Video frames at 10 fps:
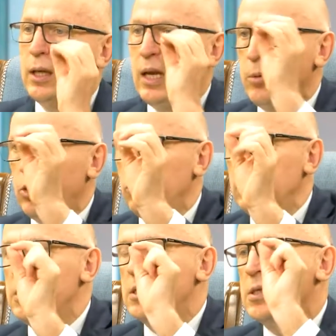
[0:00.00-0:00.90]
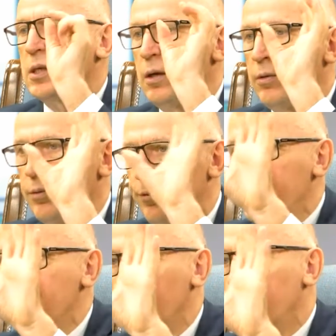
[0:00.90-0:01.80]
Lebanon is
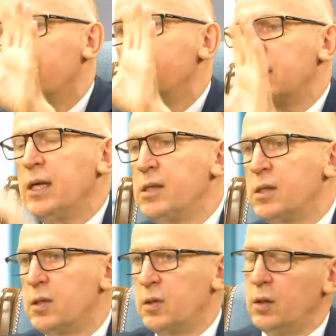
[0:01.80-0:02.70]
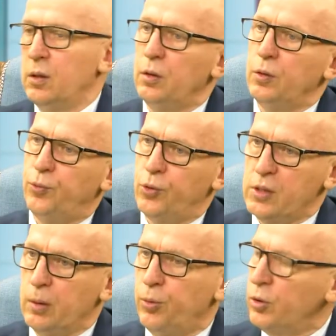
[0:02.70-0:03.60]
first on this list for
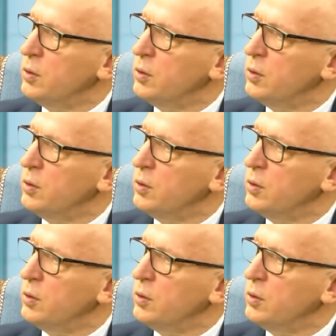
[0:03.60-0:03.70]
support.